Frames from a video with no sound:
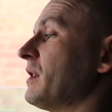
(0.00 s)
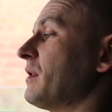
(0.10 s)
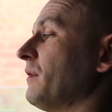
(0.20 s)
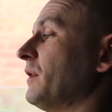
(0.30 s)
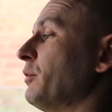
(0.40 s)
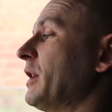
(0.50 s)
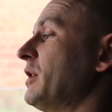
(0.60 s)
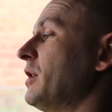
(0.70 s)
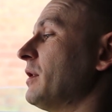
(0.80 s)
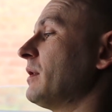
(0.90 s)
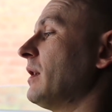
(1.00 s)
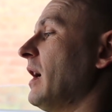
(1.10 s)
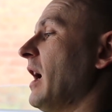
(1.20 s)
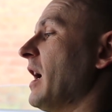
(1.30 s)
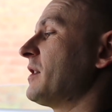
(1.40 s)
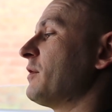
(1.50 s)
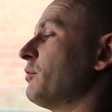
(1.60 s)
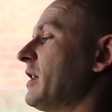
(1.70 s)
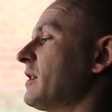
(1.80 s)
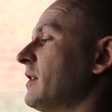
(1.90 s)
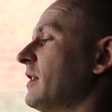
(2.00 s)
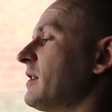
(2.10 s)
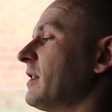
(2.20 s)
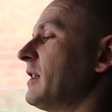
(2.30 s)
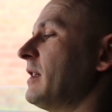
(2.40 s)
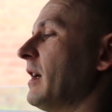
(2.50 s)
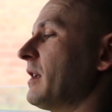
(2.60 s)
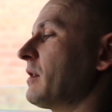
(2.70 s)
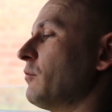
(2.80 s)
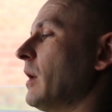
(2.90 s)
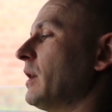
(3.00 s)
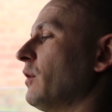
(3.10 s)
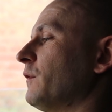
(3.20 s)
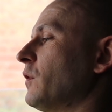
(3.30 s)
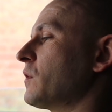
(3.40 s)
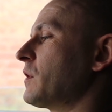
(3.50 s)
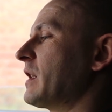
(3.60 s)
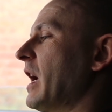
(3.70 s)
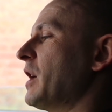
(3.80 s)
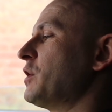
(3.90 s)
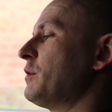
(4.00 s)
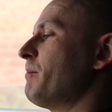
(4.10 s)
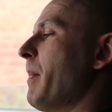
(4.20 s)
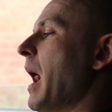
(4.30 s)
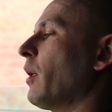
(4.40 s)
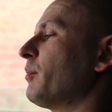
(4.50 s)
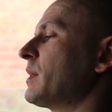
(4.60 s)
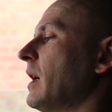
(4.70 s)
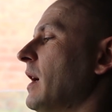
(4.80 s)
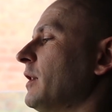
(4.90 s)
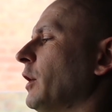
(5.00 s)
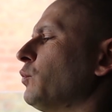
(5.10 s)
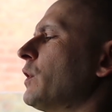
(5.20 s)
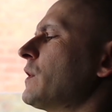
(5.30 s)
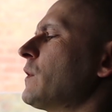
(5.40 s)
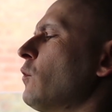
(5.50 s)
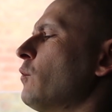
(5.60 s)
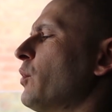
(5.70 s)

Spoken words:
of the region as restlessly as one of those caged polyps that were so